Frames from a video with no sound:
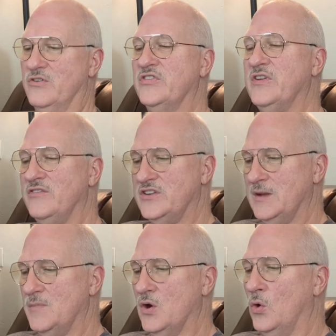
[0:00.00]
Verse
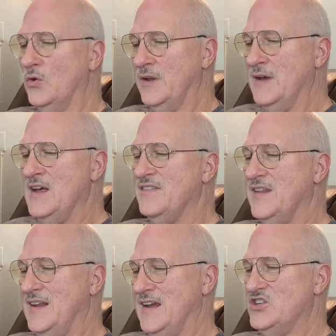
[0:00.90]
17, behold,
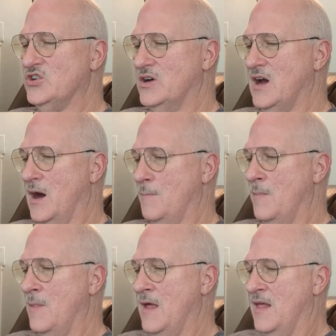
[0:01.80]
the day shall come
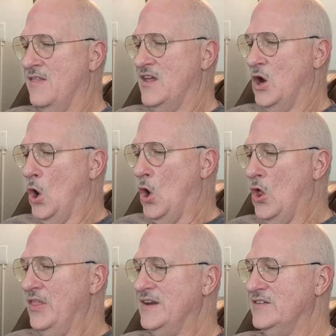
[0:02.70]
that
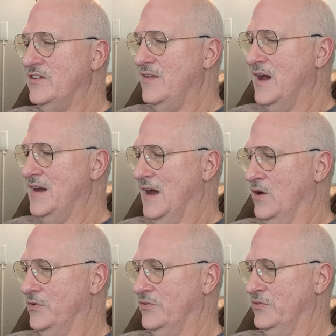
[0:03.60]
all that is in thine
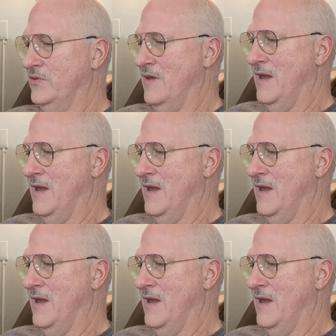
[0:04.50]
house